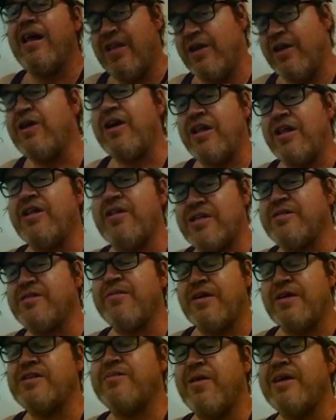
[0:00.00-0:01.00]
There are
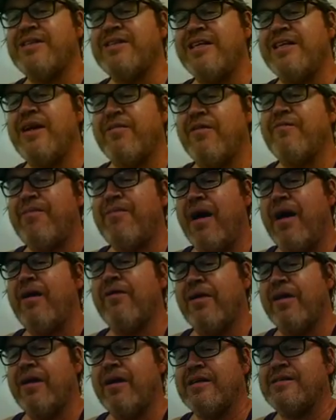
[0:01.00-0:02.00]
a surprising number of
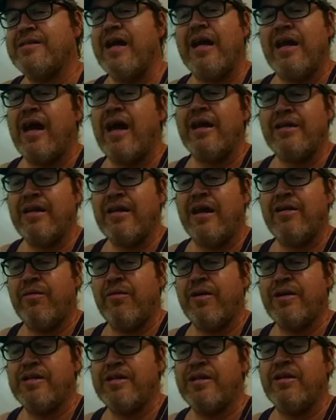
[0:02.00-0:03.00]
parallels, and I
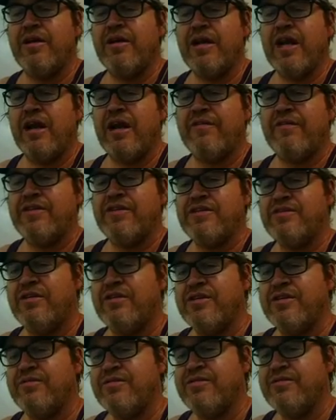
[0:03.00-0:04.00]
don't want to get off
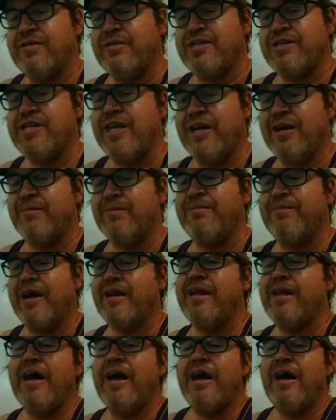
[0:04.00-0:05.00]
into it too much here,
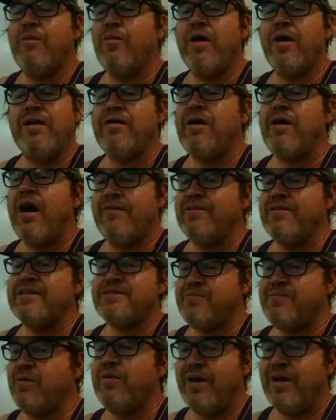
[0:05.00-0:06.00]
but one
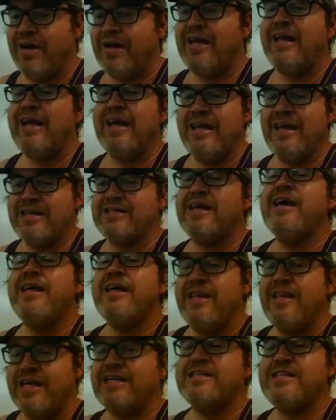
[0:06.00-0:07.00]
obvious point is
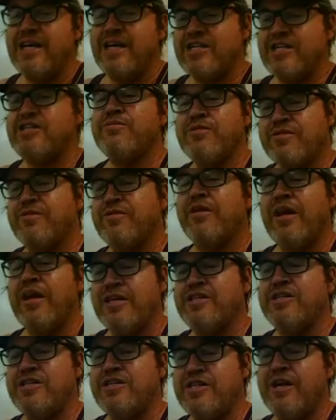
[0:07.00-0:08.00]
the incestuous
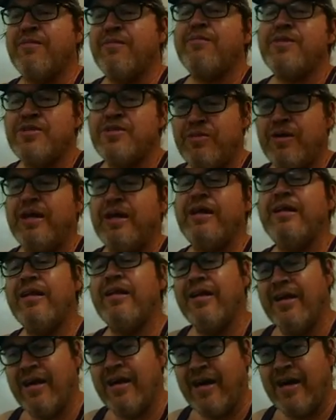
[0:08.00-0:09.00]
relationship
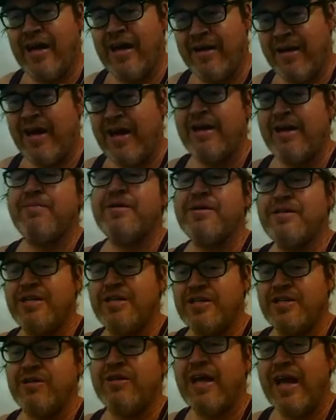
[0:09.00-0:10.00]
between Oedipus
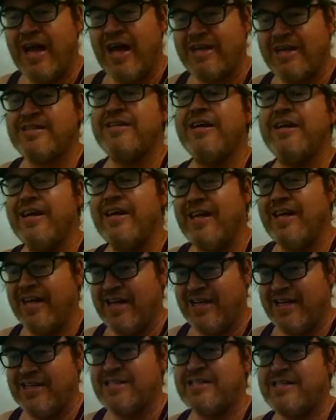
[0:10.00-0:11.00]
and Jocasta
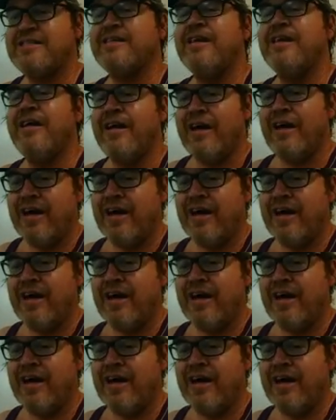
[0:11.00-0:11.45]
is